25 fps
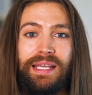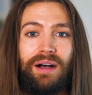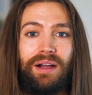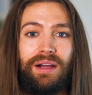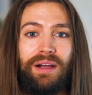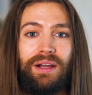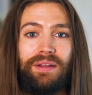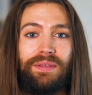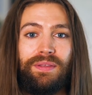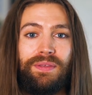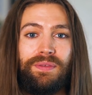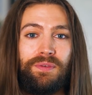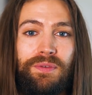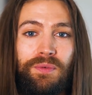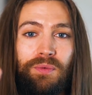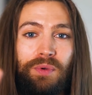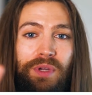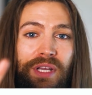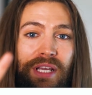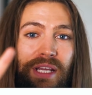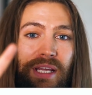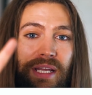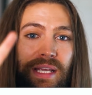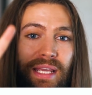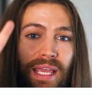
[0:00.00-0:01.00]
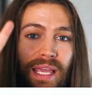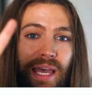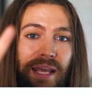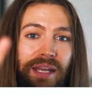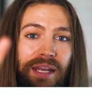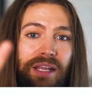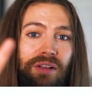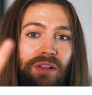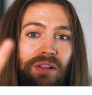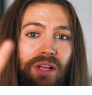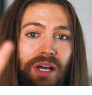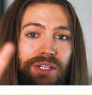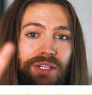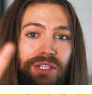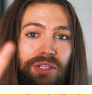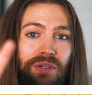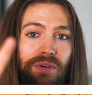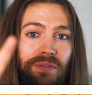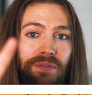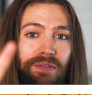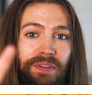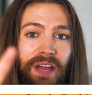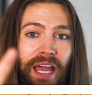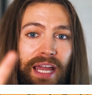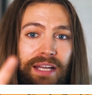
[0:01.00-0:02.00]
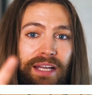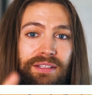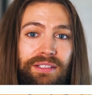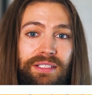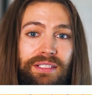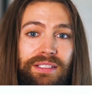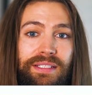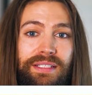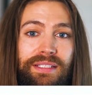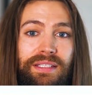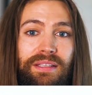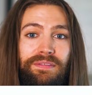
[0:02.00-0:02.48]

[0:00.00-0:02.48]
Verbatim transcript: are three etiological factors.